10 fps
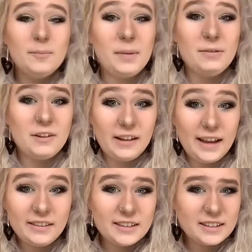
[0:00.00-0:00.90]
if you
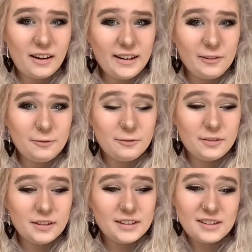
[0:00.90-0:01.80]
like this kind of
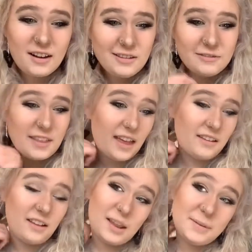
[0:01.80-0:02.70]
stuff
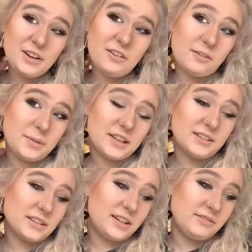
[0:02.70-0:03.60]
then let me know
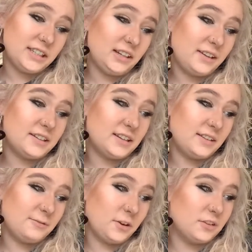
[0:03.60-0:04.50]
because I'd really like
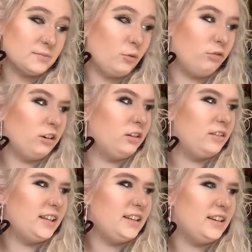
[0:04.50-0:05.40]
to focus more on
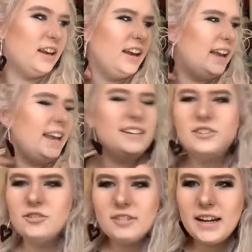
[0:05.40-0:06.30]
the
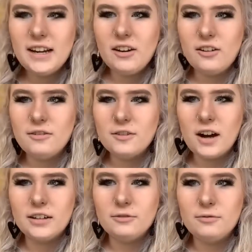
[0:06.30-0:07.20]
history of
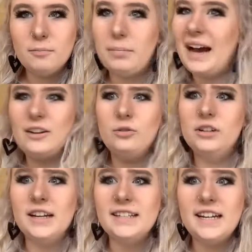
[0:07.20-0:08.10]
kind of bad
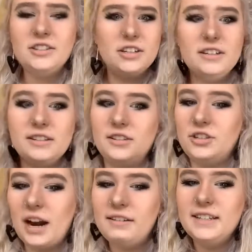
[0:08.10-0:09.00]
organisations and
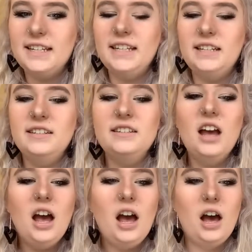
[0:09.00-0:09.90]
charities,
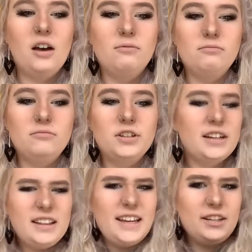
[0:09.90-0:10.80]
um, just
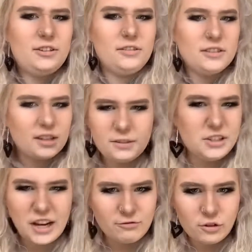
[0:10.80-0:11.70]
like the history on stuff
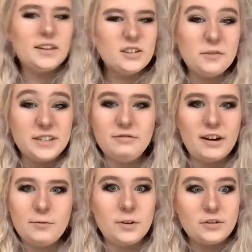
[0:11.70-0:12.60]
in general. It's obviously
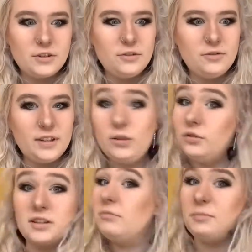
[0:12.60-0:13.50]
relevant to the
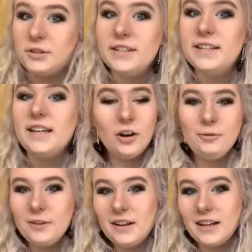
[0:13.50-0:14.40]
autism community.
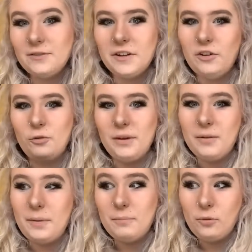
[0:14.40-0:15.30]
Hopefully the next video will be
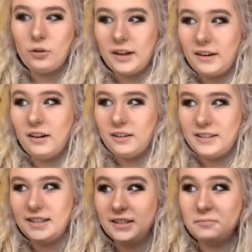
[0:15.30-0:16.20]
a bit more
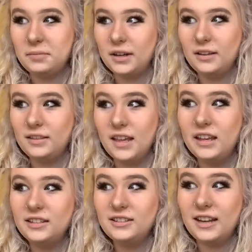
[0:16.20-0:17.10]
light-hearted but
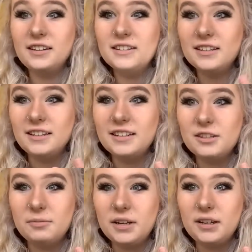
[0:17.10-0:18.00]
this centre needs
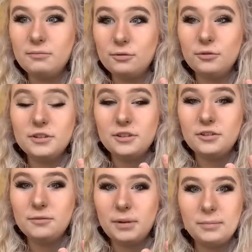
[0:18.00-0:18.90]
to be brought
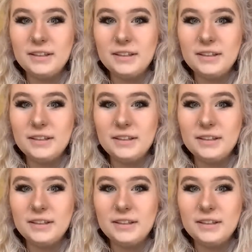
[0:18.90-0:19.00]
to public